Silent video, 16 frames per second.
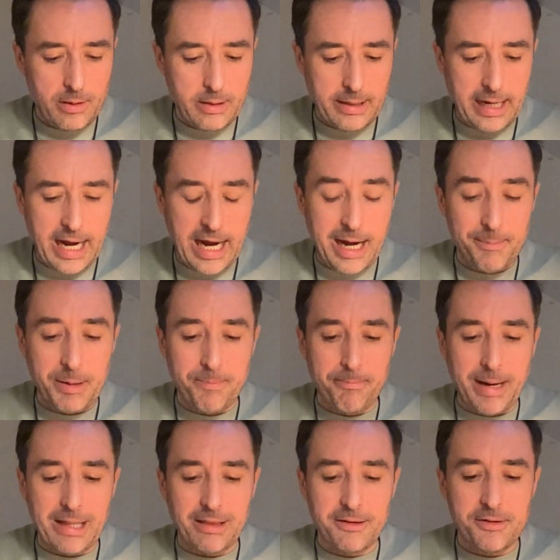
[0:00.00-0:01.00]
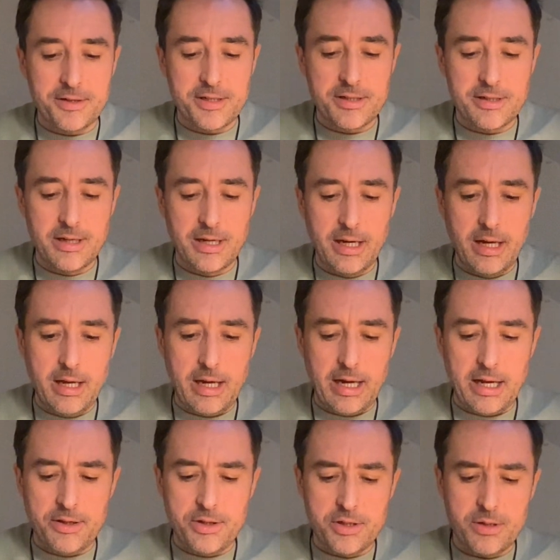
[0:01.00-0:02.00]
calm imbalance,
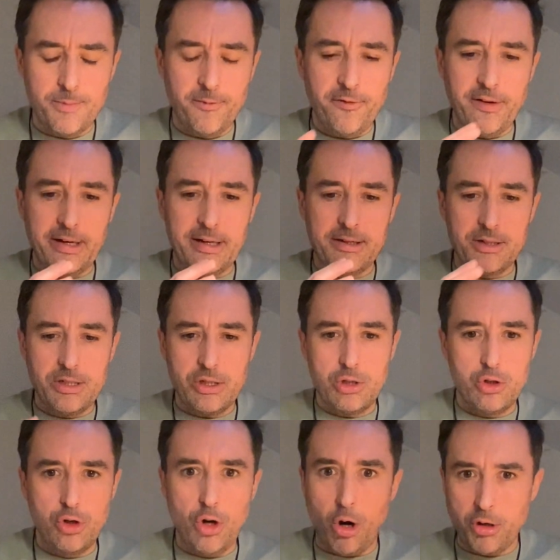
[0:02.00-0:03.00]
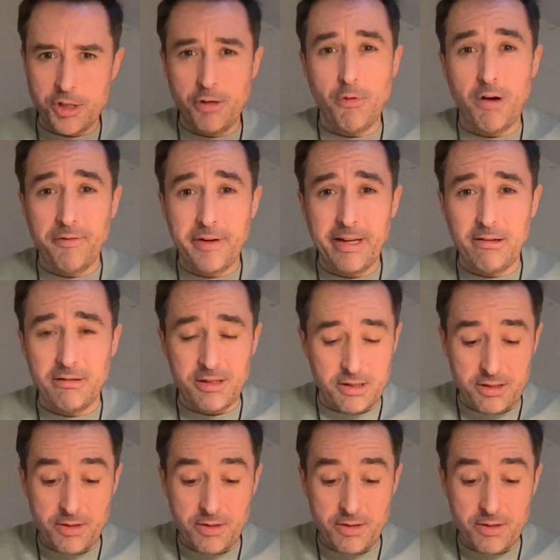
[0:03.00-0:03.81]
and something's knocked you off kilter.